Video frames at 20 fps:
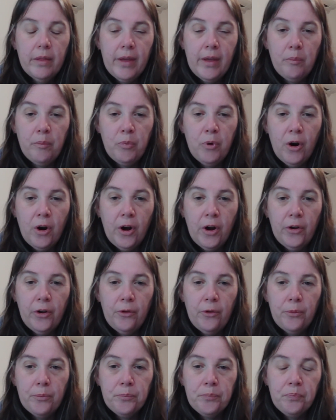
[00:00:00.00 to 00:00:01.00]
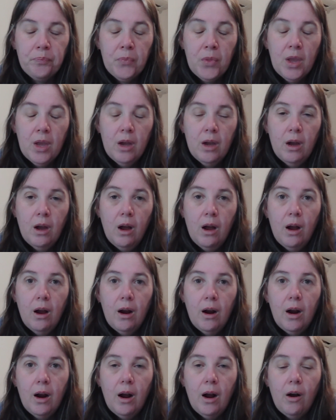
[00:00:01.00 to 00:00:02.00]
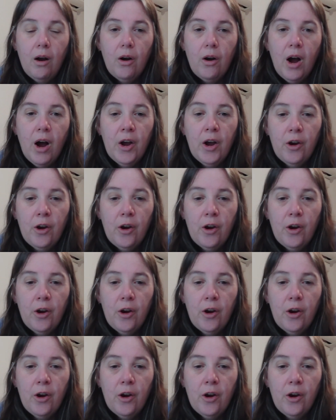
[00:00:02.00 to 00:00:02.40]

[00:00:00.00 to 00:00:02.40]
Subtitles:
pile. I